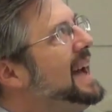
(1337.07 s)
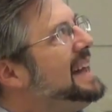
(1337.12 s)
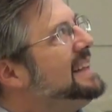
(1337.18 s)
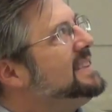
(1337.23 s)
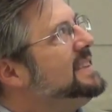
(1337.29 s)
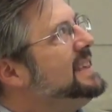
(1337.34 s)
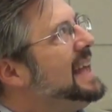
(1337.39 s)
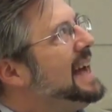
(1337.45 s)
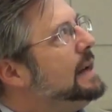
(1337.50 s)

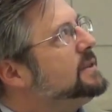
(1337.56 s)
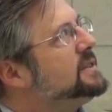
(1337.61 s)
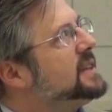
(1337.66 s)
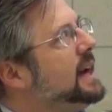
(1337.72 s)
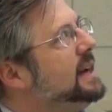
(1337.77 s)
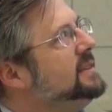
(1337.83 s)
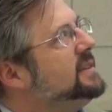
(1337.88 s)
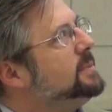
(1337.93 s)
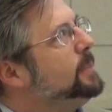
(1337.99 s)
That's the
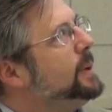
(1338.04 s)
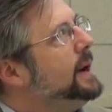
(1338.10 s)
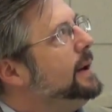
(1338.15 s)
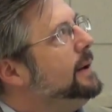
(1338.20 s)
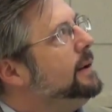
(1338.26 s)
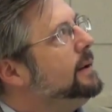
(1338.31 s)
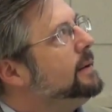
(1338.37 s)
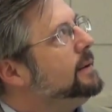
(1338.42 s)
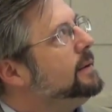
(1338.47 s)
outside
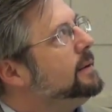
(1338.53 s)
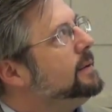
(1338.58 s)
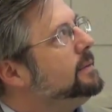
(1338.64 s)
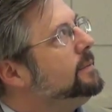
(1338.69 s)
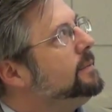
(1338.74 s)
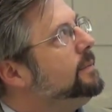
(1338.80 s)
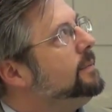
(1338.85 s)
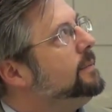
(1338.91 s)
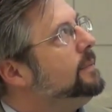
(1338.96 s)
spread.
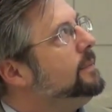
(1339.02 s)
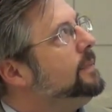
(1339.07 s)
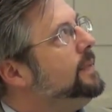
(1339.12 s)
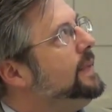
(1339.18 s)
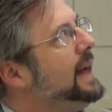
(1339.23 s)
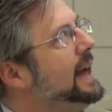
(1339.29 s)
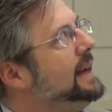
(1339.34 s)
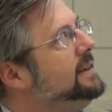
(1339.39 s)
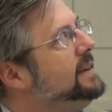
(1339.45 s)

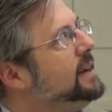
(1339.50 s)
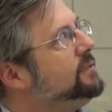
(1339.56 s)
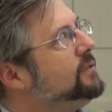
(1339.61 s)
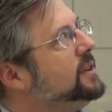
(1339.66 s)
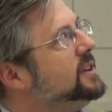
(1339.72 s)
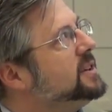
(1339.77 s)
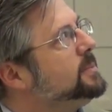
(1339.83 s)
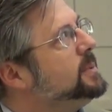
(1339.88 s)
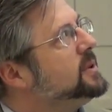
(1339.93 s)
That
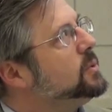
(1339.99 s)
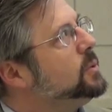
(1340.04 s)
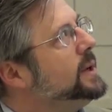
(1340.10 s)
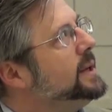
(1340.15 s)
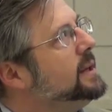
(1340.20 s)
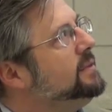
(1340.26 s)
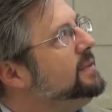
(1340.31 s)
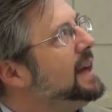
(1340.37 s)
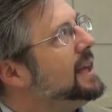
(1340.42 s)
difference
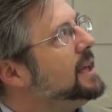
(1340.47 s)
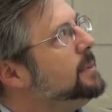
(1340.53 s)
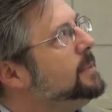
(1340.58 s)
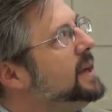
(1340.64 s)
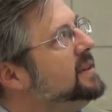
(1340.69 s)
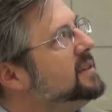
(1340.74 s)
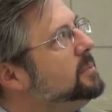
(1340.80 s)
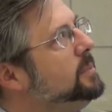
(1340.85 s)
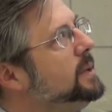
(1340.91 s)
between the
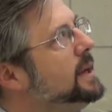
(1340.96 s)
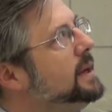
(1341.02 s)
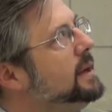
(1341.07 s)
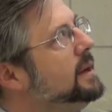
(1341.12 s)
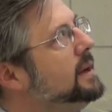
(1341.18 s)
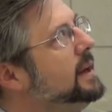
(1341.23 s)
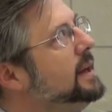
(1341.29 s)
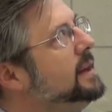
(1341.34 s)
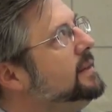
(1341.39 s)
value-based
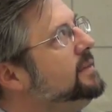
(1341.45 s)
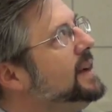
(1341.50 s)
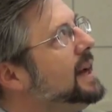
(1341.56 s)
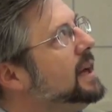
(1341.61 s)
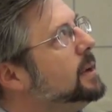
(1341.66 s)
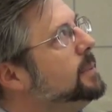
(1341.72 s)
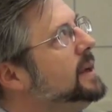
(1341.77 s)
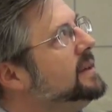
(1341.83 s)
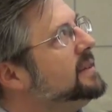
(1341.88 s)
bid and the
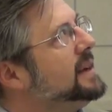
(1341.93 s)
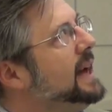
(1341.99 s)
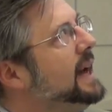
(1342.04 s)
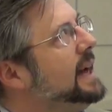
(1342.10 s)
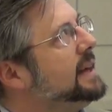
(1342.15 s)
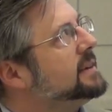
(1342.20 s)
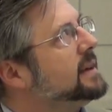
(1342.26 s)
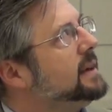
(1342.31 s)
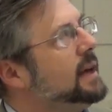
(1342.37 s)
value-based
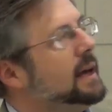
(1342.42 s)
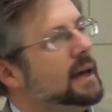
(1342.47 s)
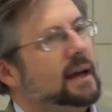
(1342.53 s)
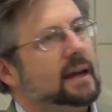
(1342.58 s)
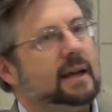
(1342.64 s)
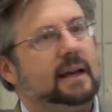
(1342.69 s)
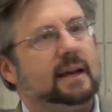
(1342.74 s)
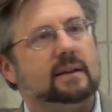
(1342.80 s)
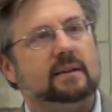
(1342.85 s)
ask
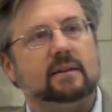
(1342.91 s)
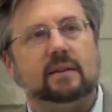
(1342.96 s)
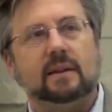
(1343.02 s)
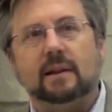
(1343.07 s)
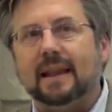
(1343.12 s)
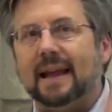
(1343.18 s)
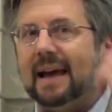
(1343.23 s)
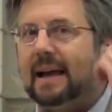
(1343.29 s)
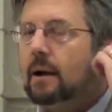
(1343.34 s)
is
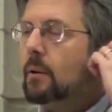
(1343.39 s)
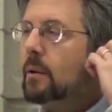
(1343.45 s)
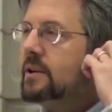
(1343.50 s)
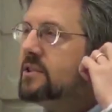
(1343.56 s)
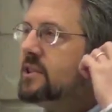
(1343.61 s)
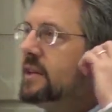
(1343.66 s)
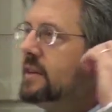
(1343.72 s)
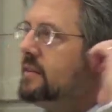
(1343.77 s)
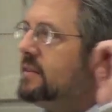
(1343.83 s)
the
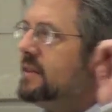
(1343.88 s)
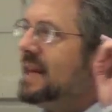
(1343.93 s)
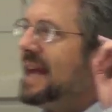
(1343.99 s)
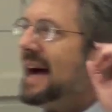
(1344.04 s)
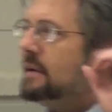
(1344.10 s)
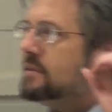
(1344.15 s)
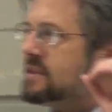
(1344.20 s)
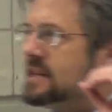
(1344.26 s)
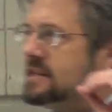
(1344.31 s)
language is
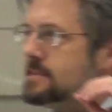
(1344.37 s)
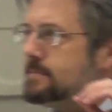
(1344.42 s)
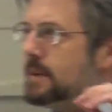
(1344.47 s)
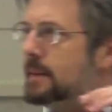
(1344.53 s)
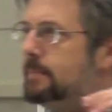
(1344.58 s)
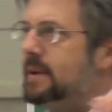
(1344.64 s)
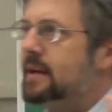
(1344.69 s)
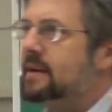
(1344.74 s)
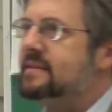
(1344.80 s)
the outside
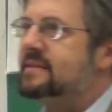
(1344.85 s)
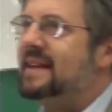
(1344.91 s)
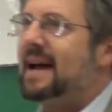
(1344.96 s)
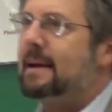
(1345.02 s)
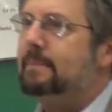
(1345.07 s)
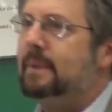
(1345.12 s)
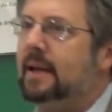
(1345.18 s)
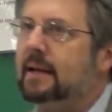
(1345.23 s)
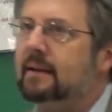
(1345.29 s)
spread, because
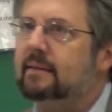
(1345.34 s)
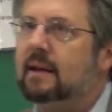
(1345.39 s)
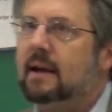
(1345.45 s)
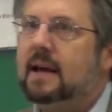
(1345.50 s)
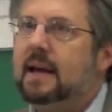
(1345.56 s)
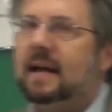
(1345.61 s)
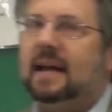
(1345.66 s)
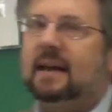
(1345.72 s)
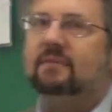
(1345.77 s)
that
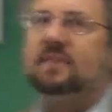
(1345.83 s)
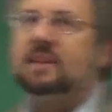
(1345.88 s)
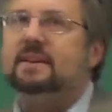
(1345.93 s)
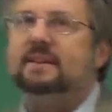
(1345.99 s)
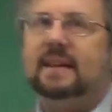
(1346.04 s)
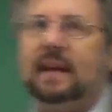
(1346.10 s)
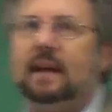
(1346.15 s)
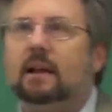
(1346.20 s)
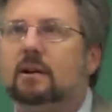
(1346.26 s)
means if
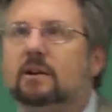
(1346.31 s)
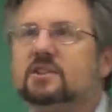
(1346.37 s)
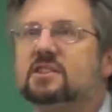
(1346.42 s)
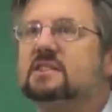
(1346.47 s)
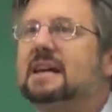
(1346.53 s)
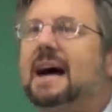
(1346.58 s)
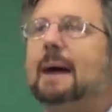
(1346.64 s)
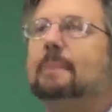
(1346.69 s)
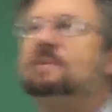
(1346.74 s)
the dealer
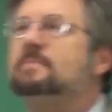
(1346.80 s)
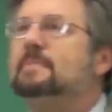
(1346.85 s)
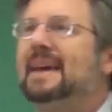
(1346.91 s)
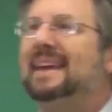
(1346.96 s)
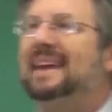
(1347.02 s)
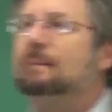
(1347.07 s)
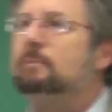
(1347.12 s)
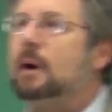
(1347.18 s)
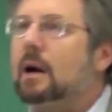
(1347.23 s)
stops
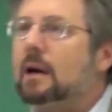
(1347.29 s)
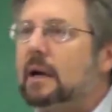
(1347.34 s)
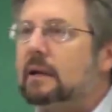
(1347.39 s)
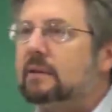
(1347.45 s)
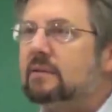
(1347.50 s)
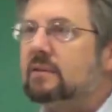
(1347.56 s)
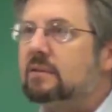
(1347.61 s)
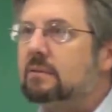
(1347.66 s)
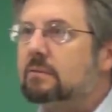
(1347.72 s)
making
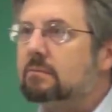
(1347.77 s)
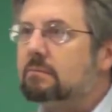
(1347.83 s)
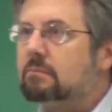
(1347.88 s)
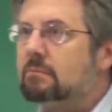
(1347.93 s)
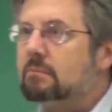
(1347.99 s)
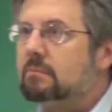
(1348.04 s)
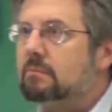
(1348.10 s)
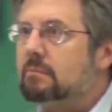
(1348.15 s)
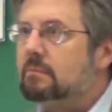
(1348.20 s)
markets,
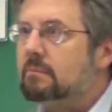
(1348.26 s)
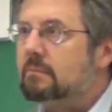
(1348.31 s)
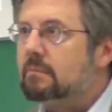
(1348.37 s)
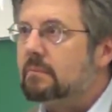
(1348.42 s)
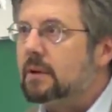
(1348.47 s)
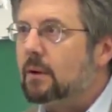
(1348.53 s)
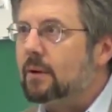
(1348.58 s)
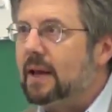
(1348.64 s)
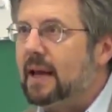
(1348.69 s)

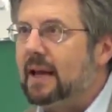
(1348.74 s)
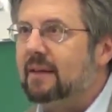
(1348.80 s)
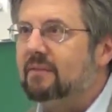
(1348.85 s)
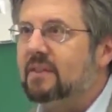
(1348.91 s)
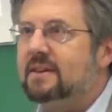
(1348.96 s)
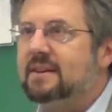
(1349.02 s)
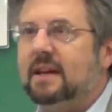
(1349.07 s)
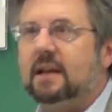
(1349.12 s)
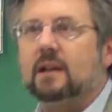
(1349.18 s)
okay,
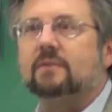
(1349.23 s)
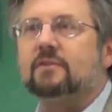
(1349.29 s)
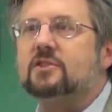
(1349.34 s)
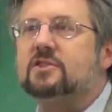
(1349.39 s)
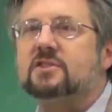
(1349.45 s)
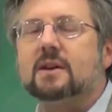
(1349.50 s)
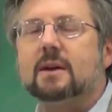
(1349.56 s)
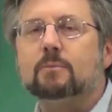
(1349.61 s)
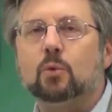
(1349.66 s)
if the dealer
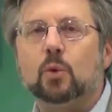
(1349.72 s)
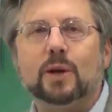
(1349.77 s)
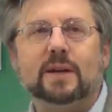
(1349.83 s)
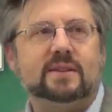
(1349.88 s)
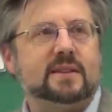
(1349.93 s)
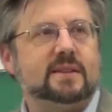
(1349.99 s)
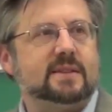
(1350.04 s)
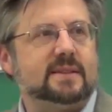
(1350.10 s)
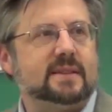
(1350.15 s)
for some
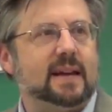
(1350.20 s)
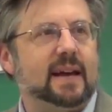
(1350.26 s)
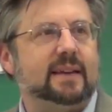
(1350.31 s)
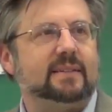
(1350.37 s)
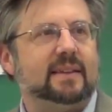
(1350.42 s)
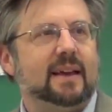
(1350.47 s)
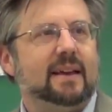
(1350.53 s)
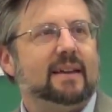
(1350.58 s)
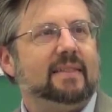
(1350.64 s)
reason
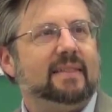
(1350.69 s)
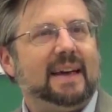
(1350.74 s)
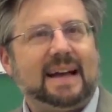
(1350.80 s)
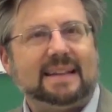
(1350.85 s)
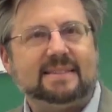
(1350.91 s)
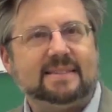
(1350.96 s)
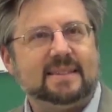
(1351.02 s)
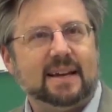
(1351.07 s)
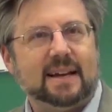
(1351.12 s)
says,
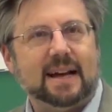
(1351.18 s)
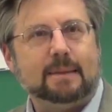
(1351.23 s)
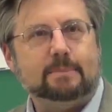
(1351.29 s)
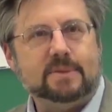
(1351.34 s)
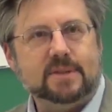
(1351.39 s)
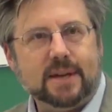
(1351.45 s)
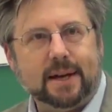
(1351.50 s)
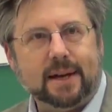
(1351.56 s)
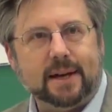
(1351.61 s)
"That's it,
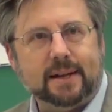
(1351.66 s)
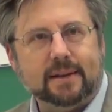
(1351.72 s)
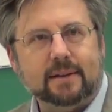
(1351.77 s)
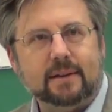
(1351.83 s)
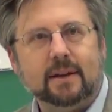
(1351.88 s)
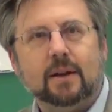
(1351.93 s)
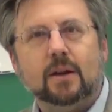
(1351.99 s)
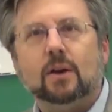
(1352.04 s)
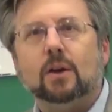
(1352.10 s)
I'm
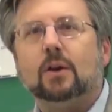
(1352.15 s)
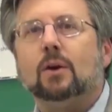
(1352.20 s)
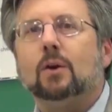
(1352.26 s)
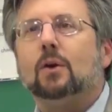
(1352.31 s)
done,"